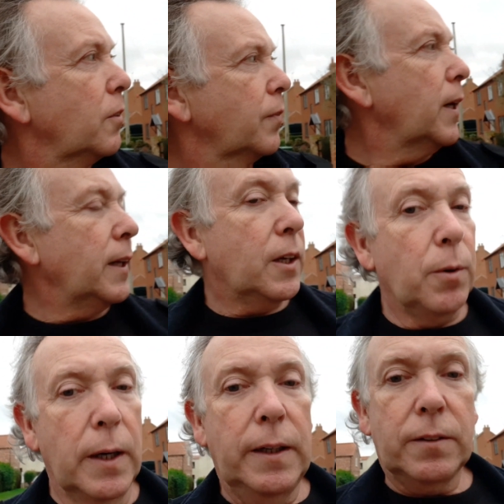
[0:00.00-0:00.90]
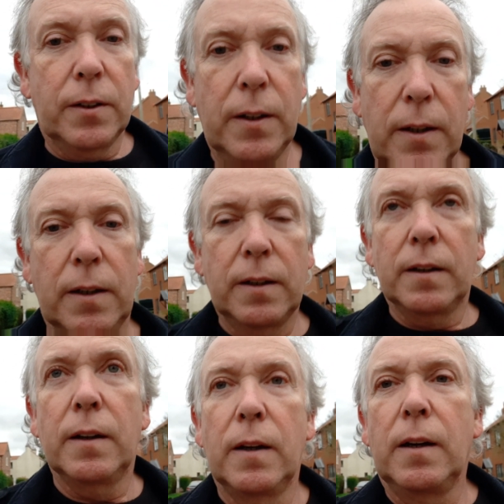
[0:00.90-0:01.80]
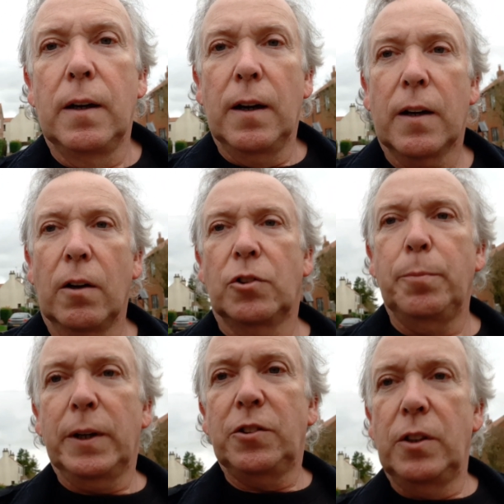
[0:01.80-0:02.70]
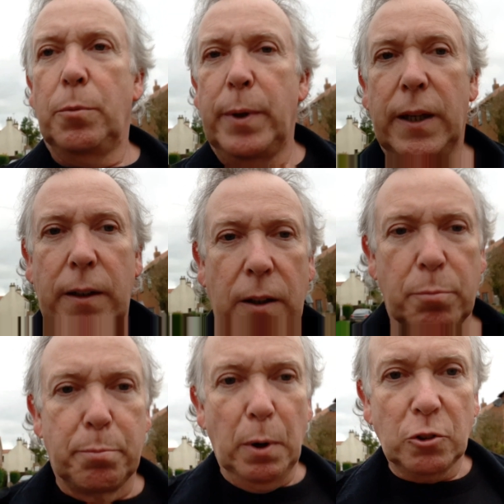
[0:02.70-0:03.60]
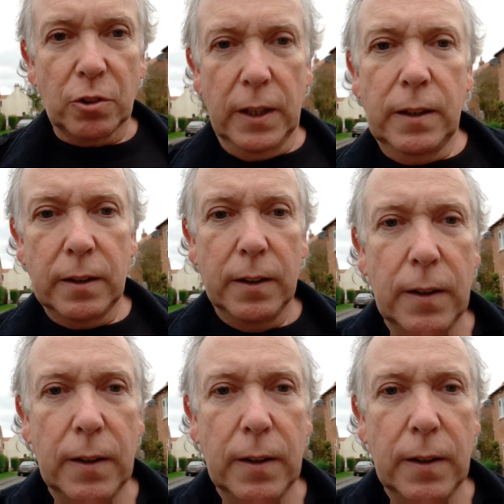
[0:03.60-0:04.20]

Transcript: Fairly quiet. I can't imagine it being bustling,